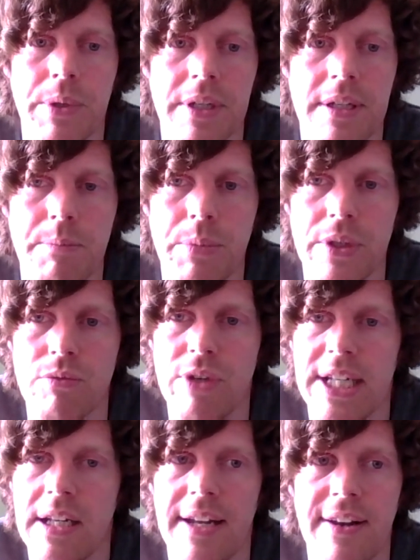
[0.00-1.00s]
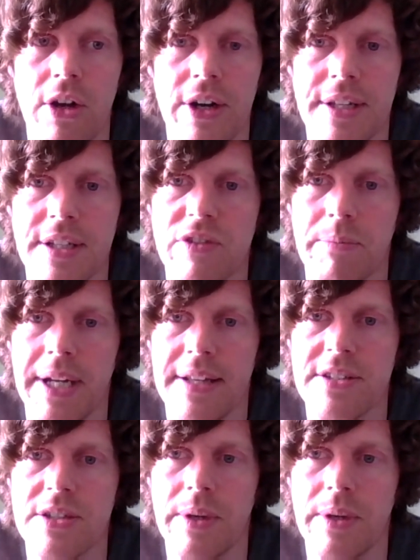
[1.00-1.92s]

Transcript: but it, but really a lot of learnings from that.